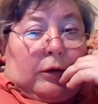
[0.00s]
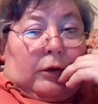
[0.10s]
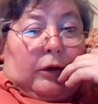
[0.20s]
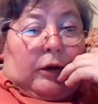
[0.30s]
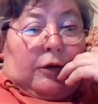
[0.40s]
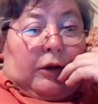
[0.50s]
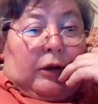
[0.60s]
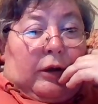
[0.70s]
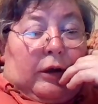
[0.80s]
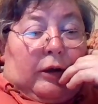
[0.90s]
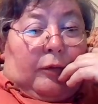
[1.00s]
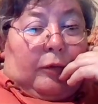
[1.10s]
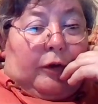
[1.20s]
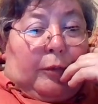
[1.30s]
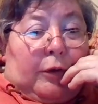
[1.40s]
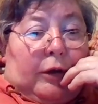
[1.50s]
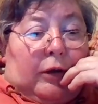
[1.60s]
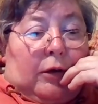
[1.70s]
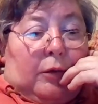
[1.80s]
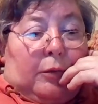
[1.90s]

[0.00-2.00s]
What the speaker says: The entry he gave was in Brighton,